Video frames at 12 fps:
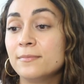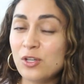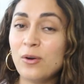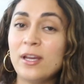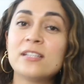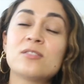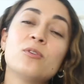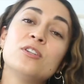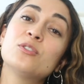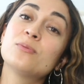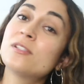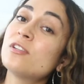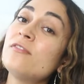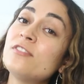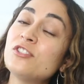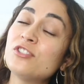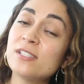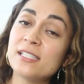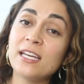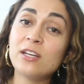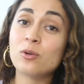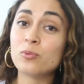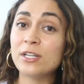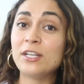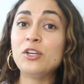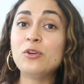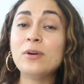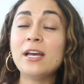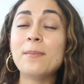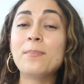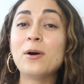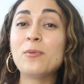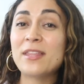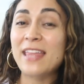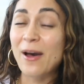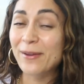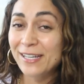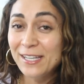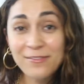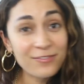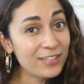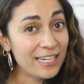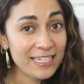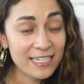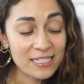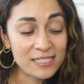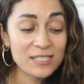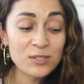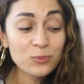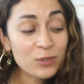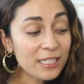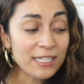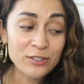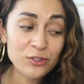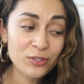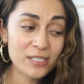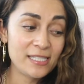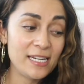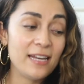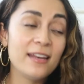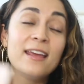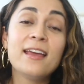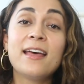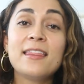So it's going to resurface your skin, renew it, but without any flakiness. It's really interesting.